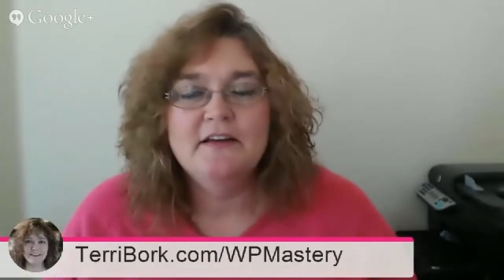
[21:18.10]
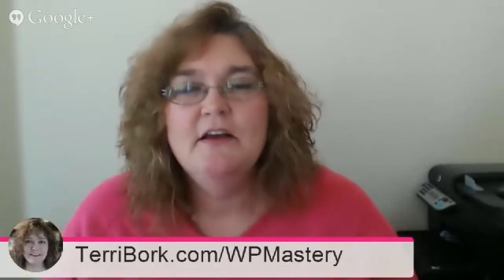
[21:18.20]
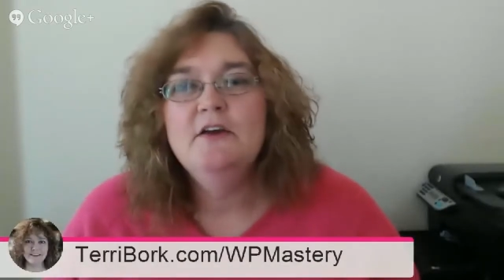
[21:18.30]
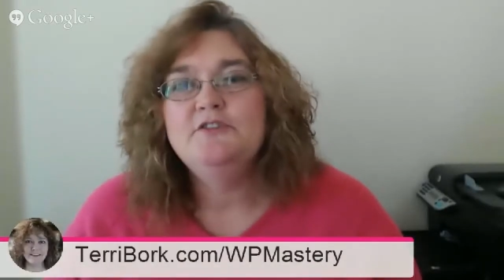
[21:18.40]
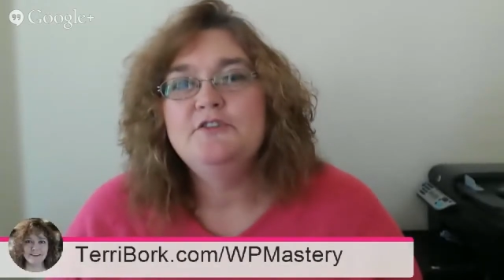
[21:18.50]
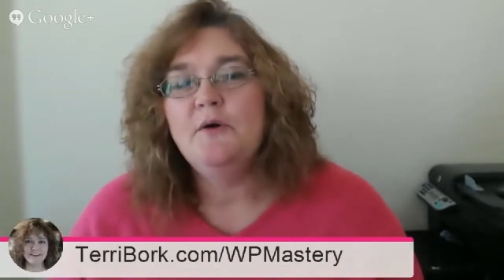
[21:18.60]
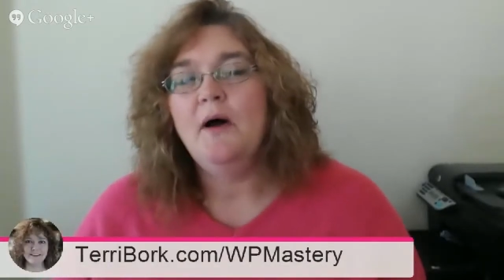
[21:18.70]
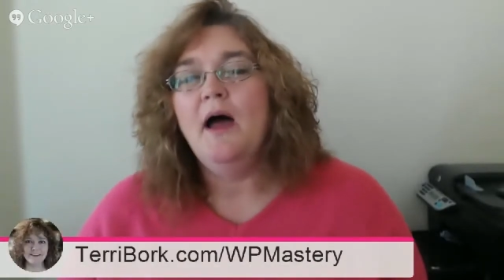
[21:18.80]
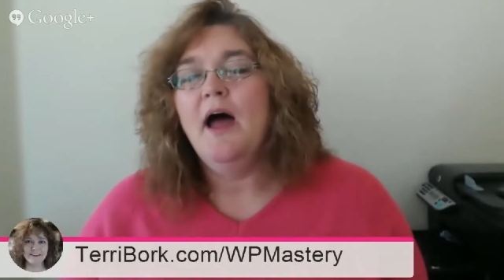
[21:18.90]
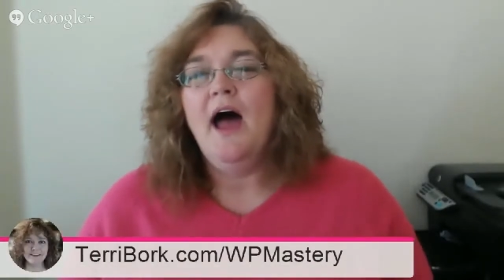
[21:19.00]

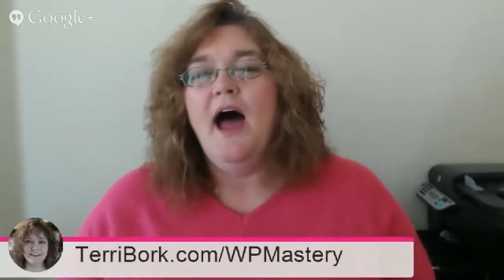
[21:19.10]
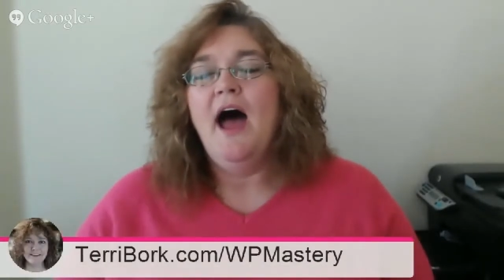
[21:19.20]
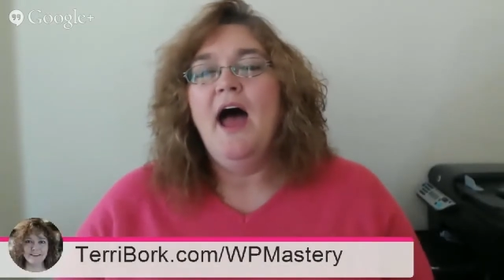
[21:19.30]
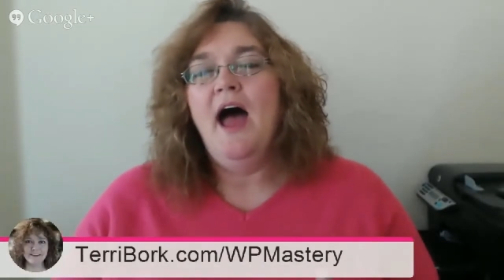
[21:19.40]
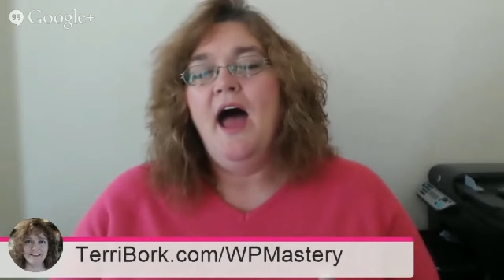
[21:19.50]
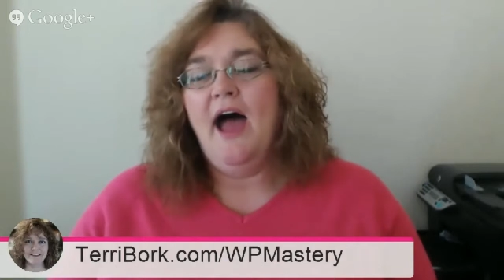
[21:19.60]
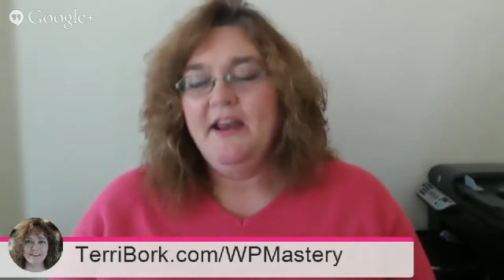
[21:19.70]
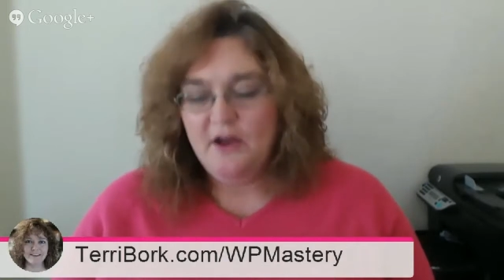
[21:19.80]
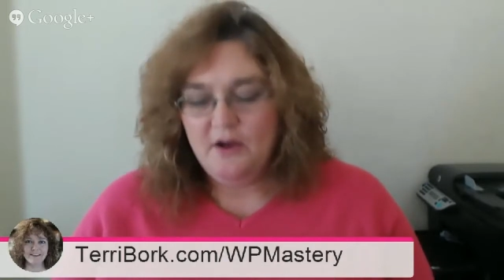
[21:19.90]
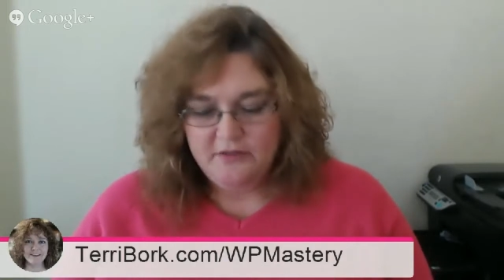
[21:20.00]
So I
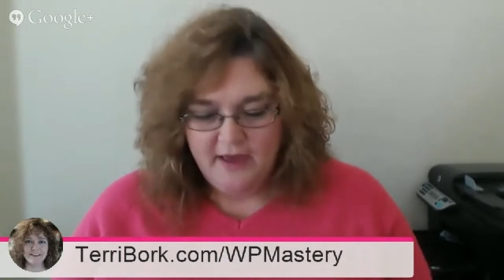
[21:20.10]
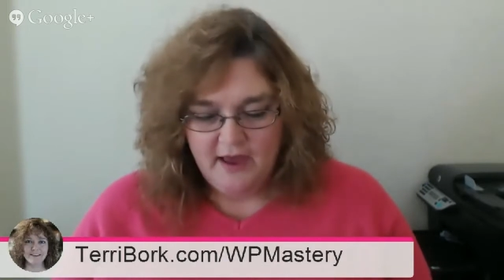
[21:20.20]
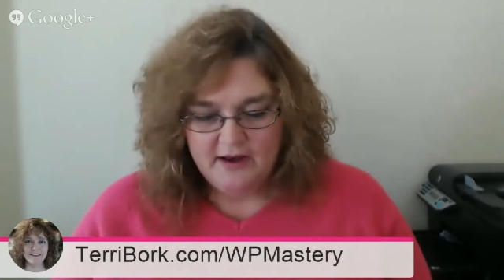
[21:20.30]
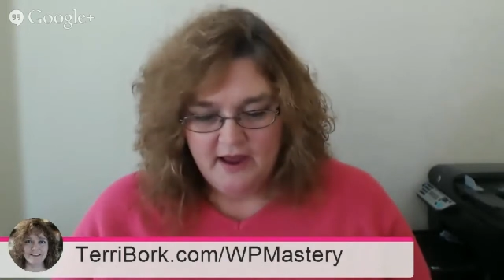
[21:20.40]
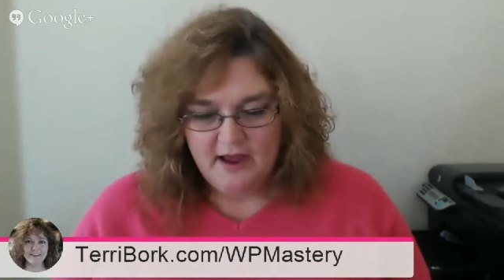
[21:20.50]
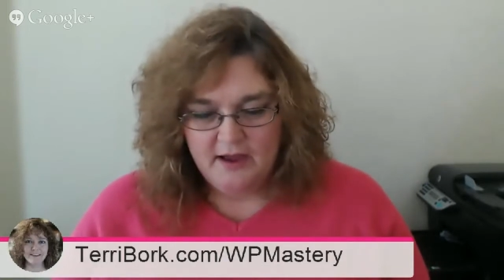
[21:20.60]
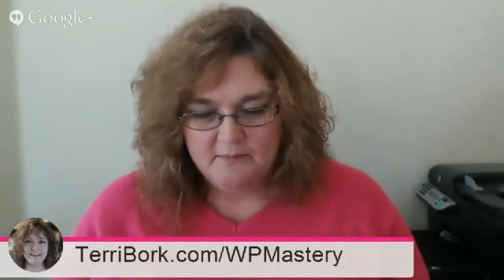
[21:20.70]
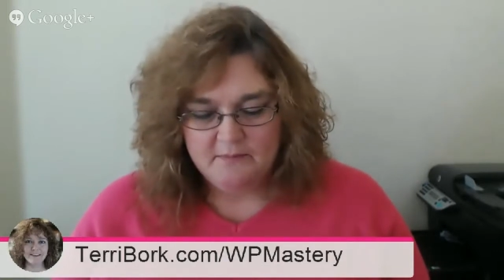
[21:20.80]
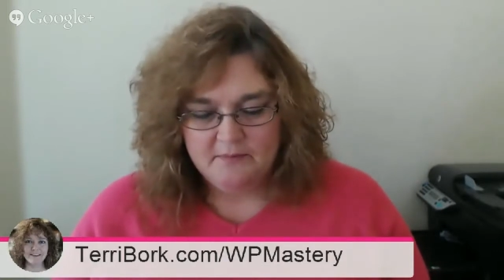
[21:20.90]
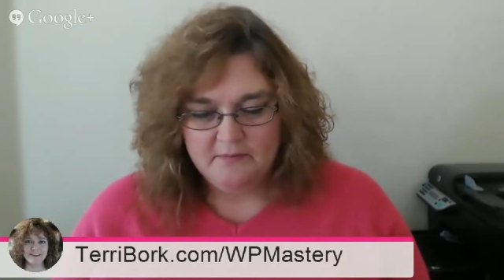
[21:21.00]
know
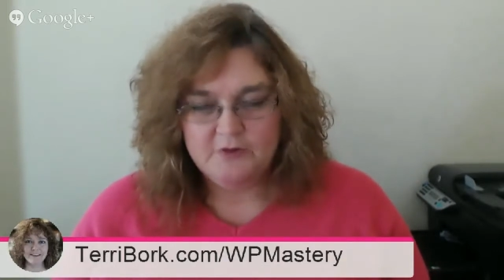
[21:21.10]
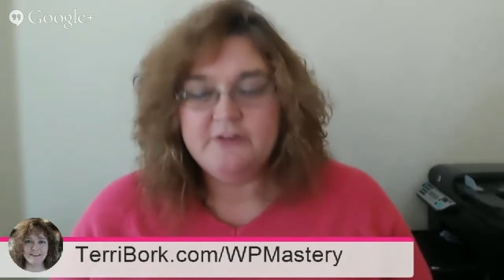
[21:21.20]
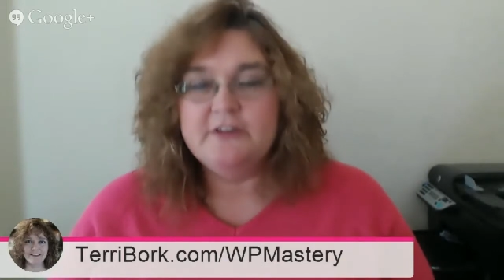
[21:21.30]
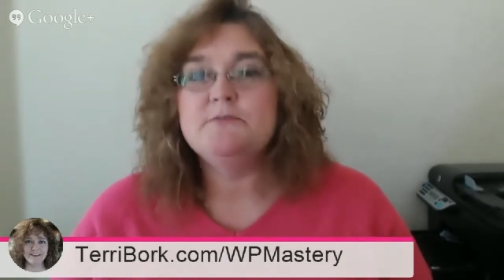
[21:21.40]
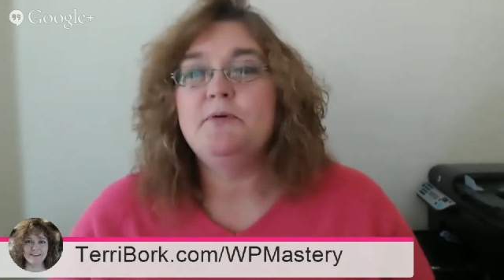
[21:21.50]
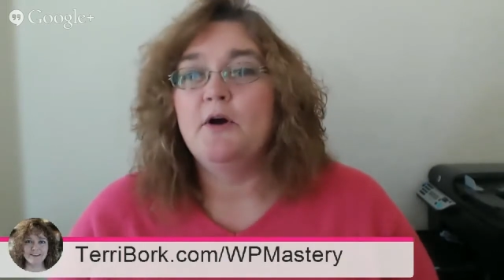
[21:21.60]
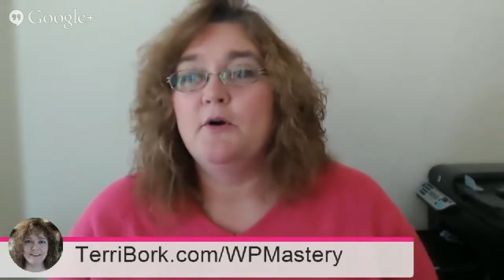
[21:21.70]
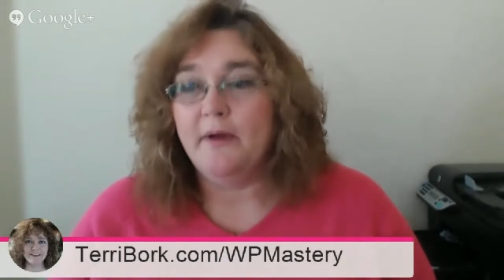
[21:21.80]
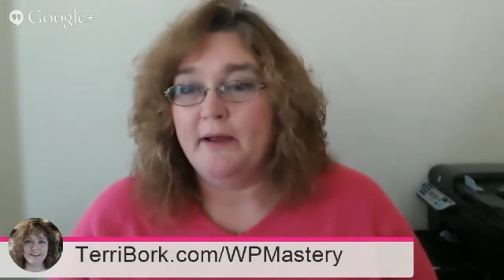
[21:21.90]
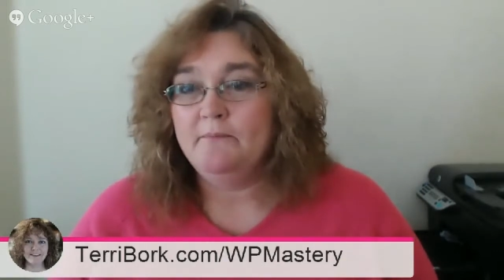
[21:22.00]
that you teach a
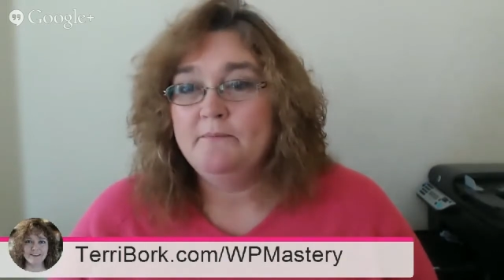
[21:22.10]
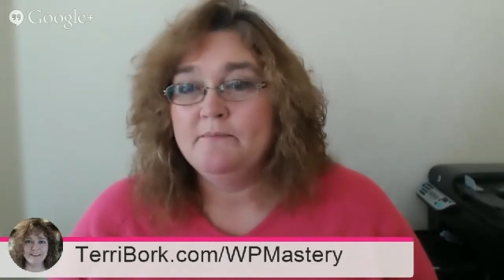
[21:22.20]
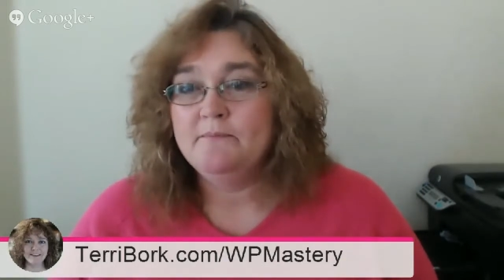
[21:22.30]
program,